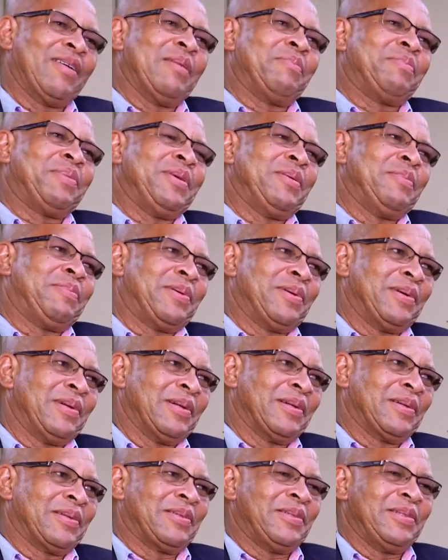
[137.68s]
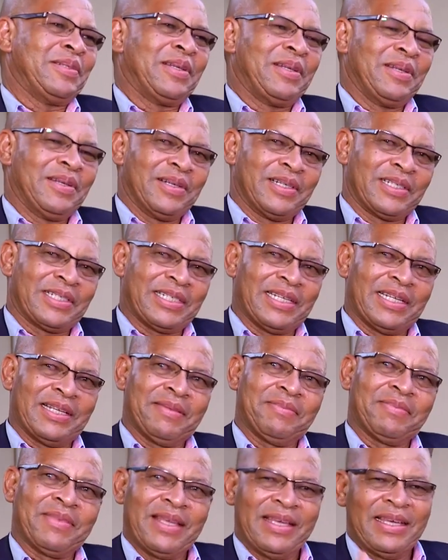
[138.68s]
our people could not,
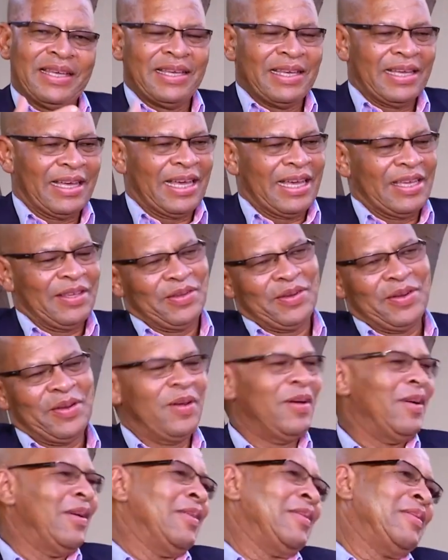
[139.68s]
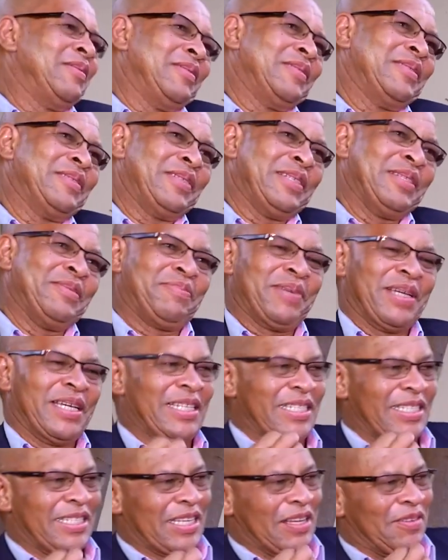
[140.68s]
uh, you know, we
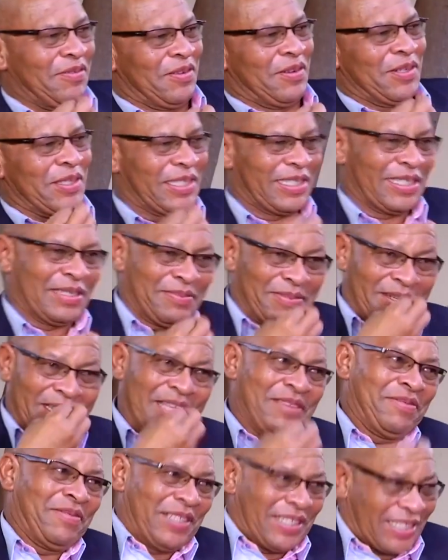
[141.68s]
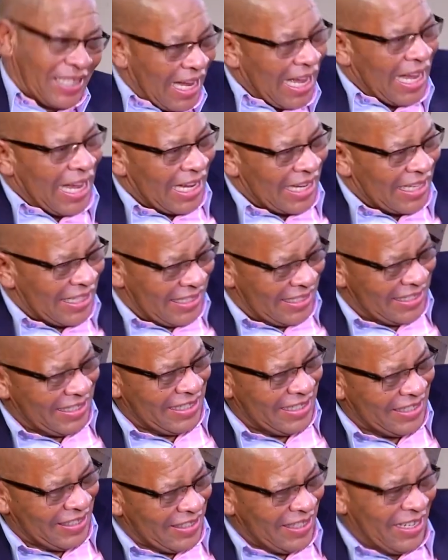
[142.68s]
babies have got some heavy tongue.
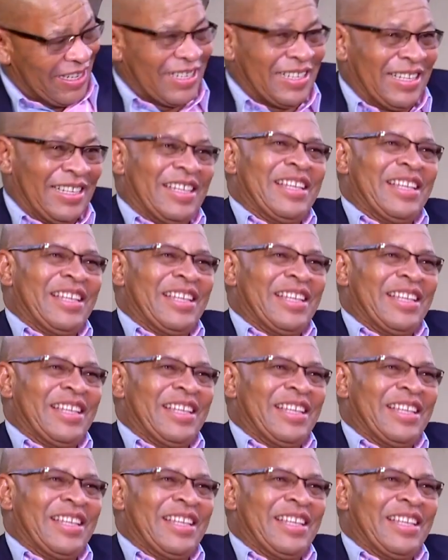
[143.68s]
Yeah,